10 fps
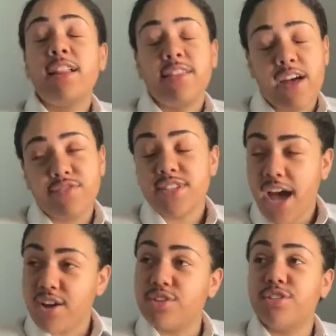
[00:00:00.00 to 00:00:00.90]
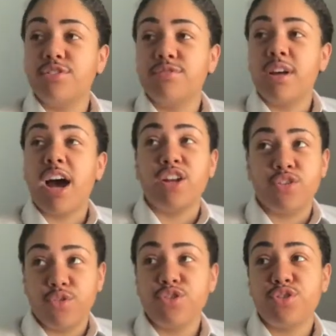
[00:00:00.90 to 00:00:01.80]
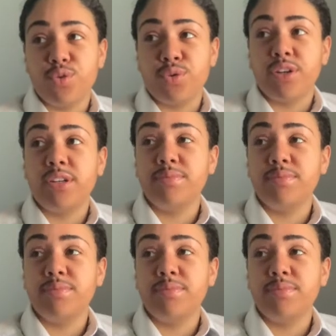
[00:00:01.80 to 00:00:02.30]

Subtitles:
Left tackle, I know the story.